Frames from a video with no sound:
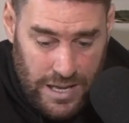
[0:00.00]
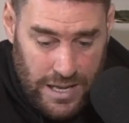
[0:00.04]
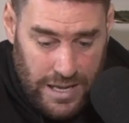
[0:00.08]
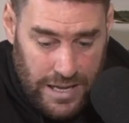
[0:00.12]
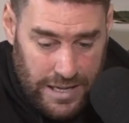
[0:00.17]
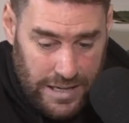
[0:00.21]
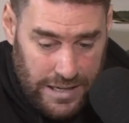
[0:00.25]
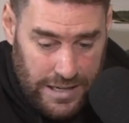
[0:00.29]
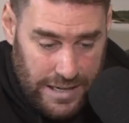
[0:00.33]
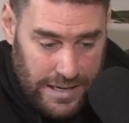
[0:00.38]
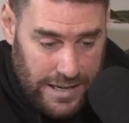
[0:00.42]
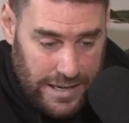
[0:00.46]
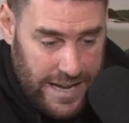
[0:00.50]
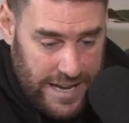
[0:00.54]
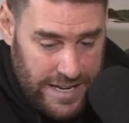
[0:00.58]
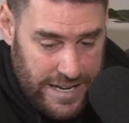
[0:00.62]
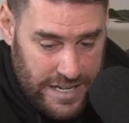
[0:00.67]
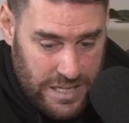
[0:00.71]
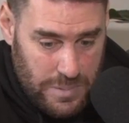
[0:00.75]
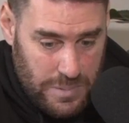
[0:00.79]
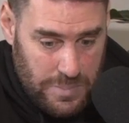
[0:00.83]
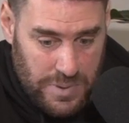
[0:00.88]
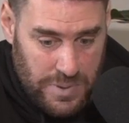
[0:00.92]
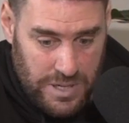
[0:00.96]
He
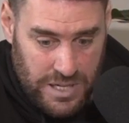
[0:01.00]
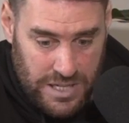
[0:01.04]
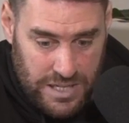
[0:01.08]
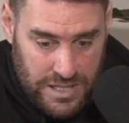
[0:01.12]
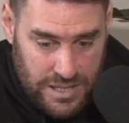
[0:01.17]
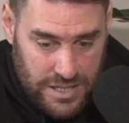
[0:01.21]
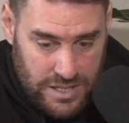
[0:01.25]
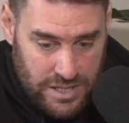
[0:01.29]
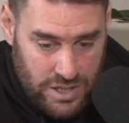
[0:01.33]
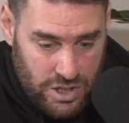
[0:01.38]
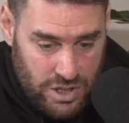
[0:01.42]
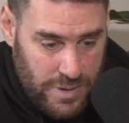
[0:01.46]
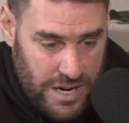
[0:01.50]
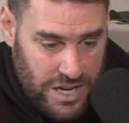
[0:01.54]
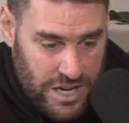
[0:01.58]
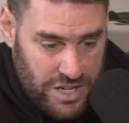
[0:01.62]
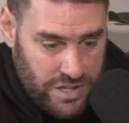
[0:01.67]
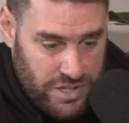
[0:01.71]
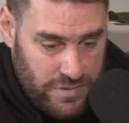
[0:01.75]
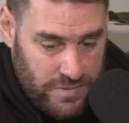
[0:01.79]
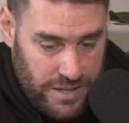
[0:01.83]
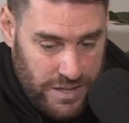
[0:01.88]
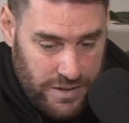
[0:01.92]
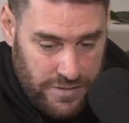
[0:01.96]
led, but he still
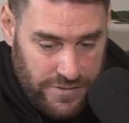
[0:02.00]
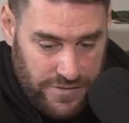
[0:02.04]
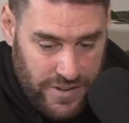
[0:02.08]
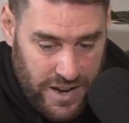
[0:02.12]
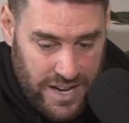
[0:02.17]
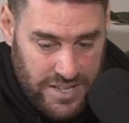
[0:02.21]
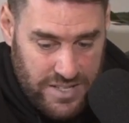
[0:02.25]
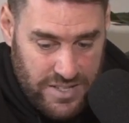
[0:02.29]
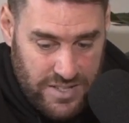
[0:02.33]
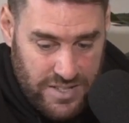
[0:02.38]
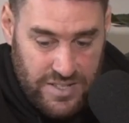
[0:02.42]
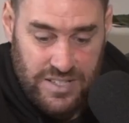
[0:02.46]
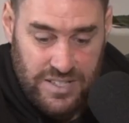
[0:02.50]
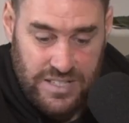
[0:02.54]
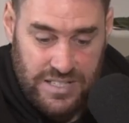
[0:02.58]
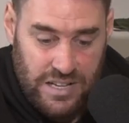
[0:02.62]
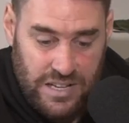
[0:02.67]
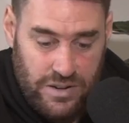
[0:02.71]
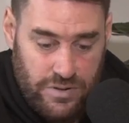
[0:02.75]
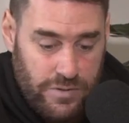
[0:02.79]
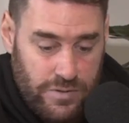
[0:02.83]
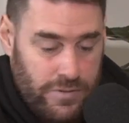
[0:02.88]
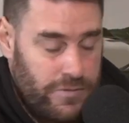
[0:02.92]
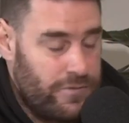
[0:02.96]
managed to run the fastest
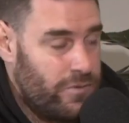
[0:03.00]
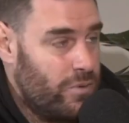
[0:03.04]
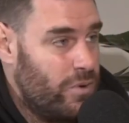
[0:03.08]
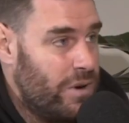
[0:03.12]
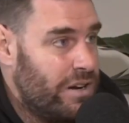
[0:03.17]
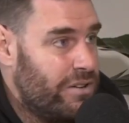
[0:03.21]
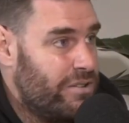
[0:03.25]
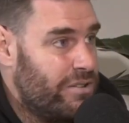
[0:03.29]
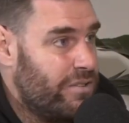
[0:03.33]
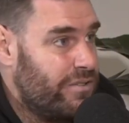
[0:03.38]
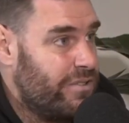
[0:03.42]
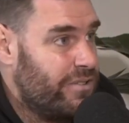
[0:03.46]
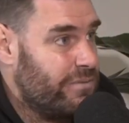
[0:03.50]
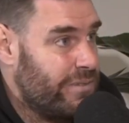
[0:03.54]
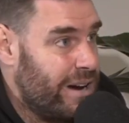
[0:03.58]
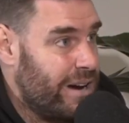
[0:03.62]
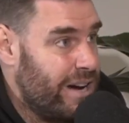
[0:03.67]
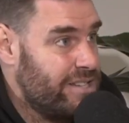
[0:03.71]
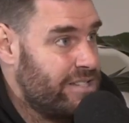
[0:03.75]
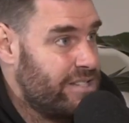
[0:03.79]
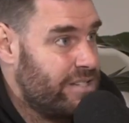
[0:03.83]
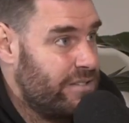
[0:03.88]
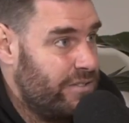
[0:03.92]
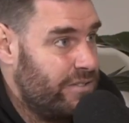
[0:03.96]
600 and 400 of the
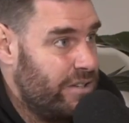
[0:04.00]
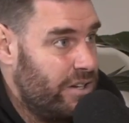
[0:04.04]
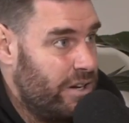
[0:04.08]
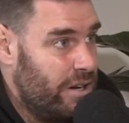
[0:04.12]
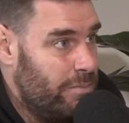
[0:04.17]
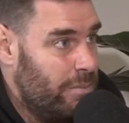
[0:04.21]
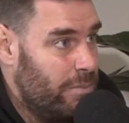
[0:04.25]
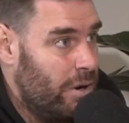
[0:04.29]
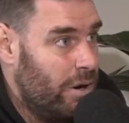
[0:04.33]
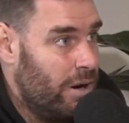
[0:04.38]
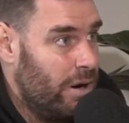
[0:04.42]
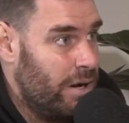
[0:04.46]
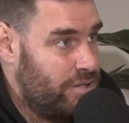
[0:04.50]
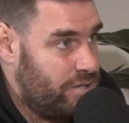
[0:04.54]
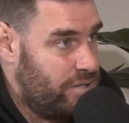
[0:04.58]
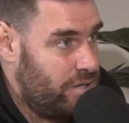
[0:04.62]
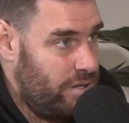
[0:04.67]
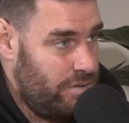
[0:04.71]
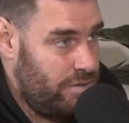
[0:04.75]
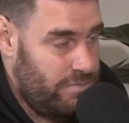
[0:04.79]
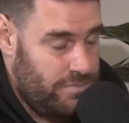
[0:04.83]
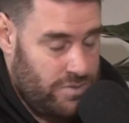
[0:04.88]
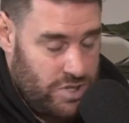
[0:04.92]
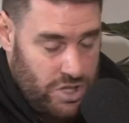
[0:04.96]
race, if you don't mind.
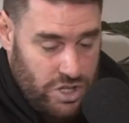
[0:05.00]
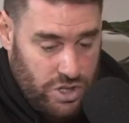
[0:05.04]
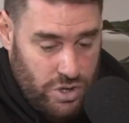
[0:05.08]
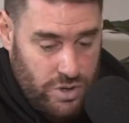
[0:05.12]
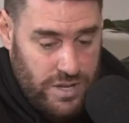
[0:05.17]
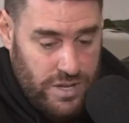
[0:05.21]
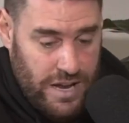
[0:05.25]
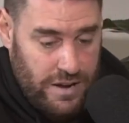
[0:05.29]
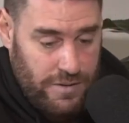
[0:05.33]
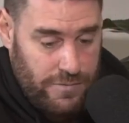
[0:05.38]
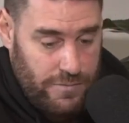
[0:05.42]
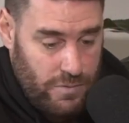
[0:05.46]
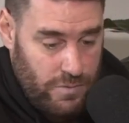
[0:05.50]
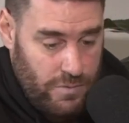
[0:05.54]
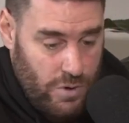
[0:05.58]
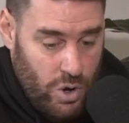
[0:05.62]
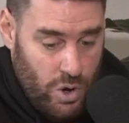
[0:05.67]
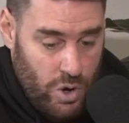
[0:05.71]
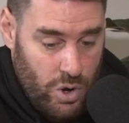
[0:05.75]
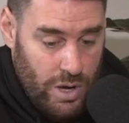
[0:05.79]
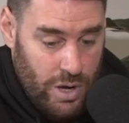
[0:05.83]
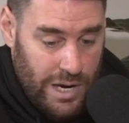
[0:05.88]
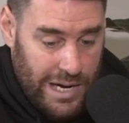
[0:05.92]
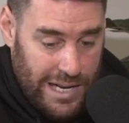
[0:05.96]
So to do that
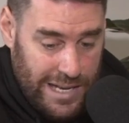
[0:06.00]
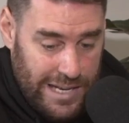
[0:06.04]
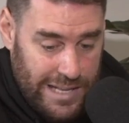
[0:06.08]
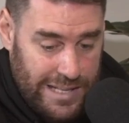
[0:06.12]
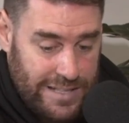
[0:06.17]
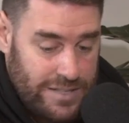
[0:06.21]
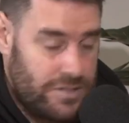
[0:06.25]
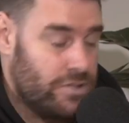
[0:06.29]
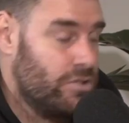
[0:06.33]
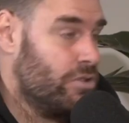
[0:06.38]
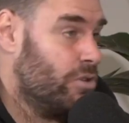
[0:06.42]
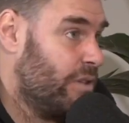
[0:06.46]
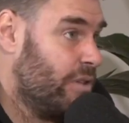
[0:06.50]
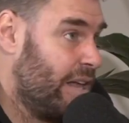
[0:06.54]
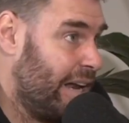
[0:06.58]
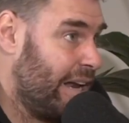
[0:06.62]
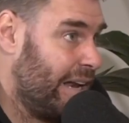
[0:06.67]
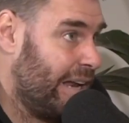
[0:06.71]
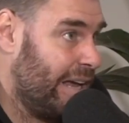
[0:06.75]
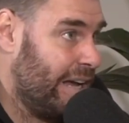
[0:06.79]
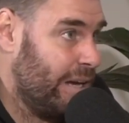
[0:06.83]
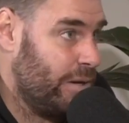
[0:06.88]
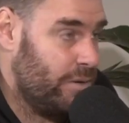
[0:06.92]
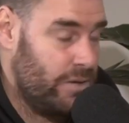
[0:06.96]
early and to do that
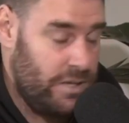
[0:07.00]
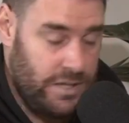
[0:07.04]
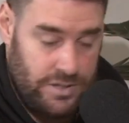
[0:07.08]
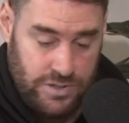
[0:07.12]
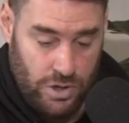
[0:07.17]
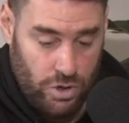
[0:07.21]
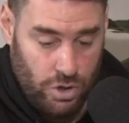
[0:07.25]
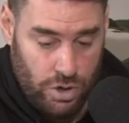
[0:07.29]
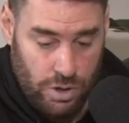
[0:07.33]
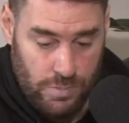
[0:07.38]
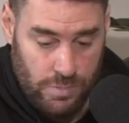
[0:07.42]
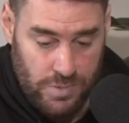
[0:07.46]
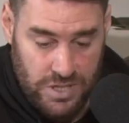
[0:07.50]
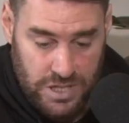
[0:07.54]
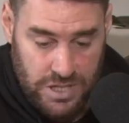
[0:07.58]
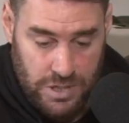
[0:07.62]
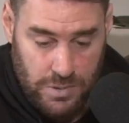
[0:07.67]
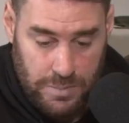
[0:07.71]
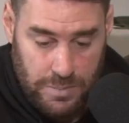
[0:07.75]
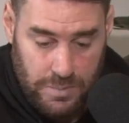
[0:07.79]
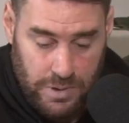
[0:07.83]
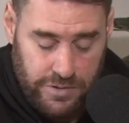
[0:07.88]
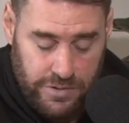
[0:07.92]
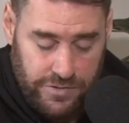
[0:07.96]
late is enormous. He
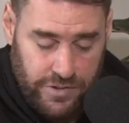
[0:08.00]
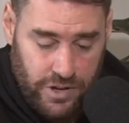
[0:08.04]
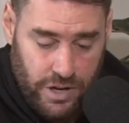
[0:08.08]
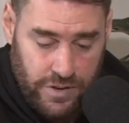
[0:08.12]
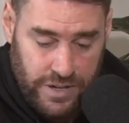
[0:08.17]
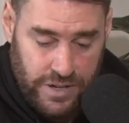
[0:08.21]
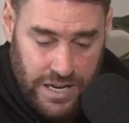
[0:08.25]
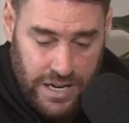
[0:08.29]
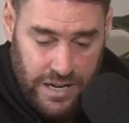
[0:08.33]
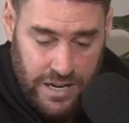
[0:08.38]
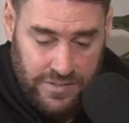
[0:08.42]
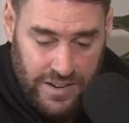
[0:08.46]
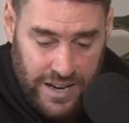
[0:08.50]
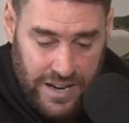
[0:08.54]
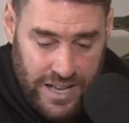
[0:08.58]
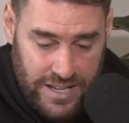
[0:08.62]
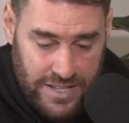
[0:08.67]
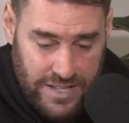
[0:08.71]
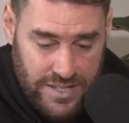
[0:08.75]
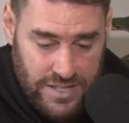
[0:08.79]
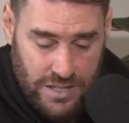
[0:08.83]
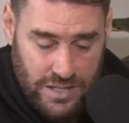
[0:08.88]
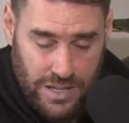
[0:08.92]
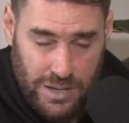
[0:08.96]
won by 5.5
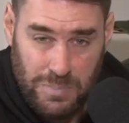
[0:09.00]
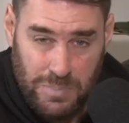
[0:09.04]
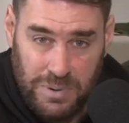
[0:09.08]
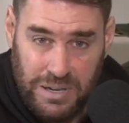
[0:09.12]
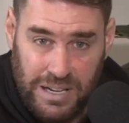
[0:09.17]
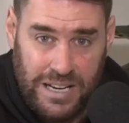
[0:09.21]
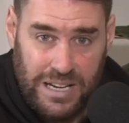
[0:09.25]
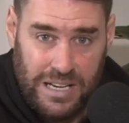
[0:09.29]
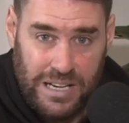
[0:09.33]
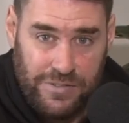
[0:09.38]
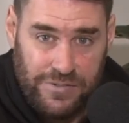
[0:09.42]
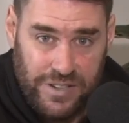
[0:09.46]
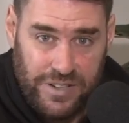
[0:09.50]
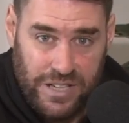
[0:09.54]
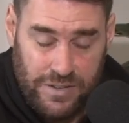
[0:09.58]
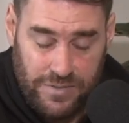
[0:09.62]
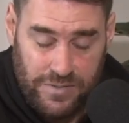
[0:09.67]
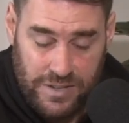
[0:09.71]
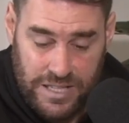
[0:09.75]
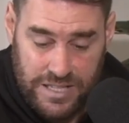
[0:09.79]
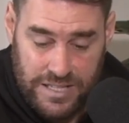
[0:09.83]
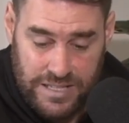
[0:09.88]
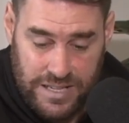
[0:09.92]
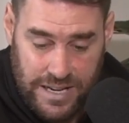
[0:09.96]
lengths, completely
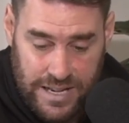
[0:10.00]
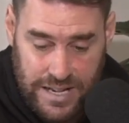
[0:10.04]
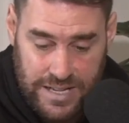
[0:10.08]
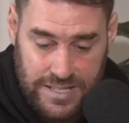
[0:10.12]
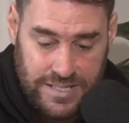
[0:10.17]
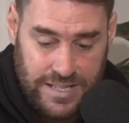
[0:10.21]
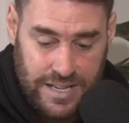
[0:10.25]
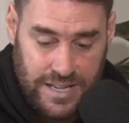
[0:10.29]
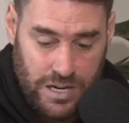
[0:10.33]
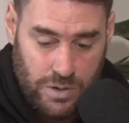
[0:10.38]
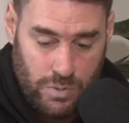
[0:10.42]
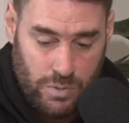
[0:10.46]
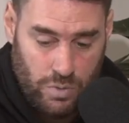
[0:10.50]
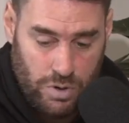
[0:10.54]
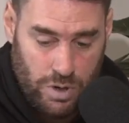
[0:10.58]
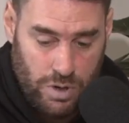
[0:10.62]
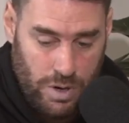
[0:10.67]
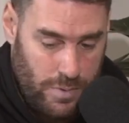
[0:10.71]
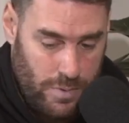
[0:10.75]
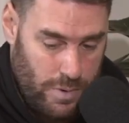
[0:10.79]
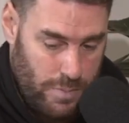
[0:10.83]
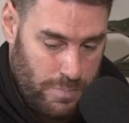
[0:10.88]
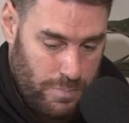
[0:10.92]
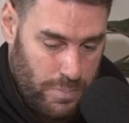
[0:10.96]
forgiving his last start at
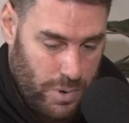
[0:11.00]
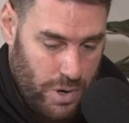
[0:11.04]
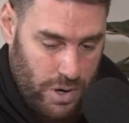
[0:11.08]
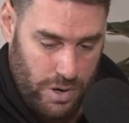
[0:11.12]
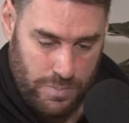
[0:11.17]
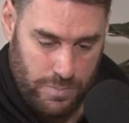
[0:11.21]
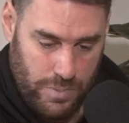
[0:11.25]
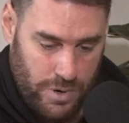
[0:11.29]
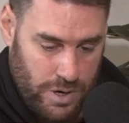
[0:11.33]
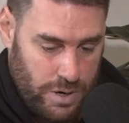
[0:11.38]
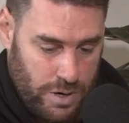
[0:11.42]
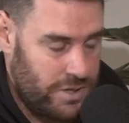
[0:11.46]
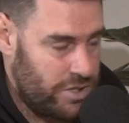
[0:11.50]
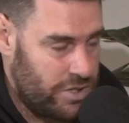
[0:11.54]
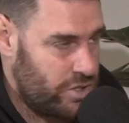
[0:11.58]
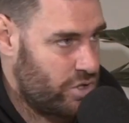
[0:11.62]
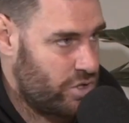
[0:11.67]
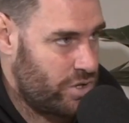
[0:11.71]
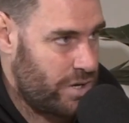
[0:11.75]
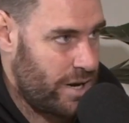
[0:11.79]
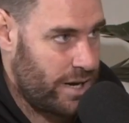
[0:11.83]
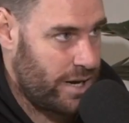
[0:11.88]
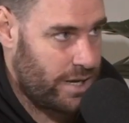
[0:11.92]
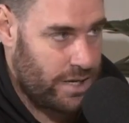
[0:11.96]
Warrnambool. Bottomless
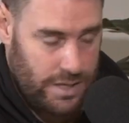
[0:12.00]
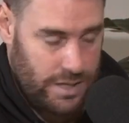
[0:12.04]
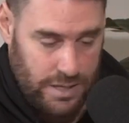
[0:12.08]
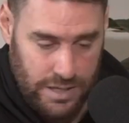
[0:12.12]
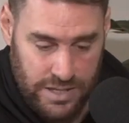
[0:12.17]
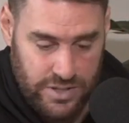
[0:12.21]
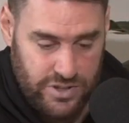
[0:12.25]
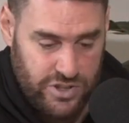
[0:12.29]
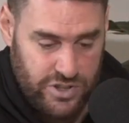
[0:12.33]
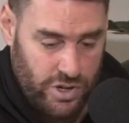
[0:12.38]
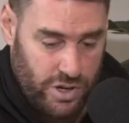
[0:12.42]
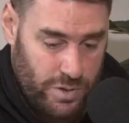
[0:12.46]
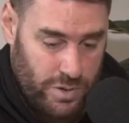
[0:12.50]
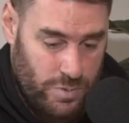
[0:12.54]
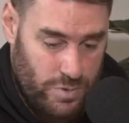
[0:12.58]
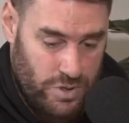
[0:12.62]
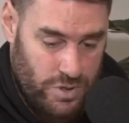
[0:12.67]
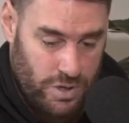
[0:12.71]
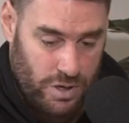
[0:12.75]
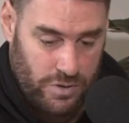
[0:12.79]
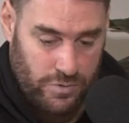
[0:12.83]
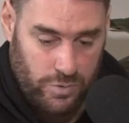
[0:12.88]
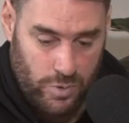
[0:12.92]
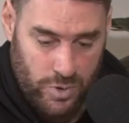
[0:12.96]
track. Inside was
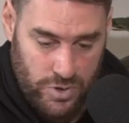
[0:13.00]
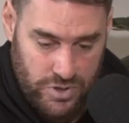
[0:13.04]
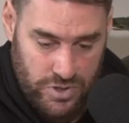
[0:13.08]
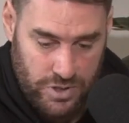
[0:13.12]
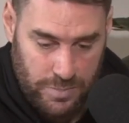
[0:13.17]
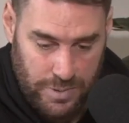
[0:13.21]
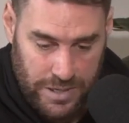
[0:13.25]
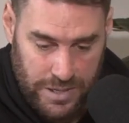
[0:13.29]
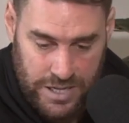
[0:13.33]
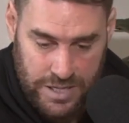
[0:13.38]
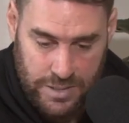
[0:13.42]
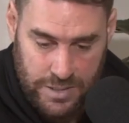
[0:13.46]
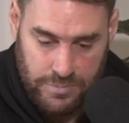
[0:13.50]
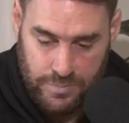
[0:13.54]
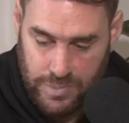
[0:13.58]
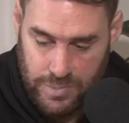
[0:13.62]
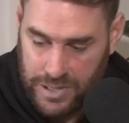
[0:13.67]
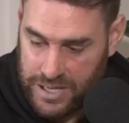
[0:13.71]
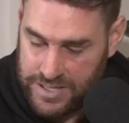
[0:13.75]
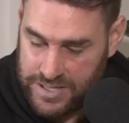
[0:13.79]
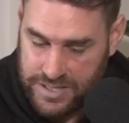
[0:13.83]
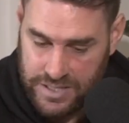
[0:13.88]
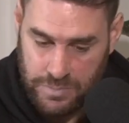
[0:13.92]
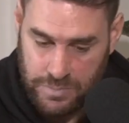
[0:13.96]
off, wasn't the
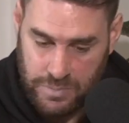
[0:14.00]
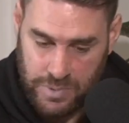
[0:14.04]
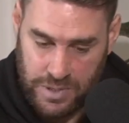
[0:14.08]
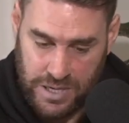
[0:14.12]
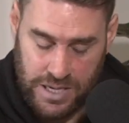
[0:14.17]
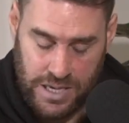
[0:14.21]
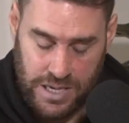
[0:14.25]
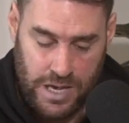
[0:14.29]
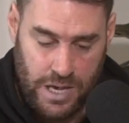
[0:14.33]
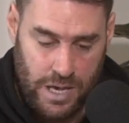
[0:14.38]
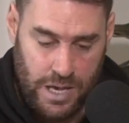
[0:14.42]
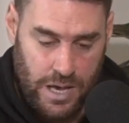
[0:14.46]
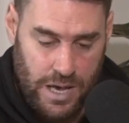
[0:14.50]
place to be.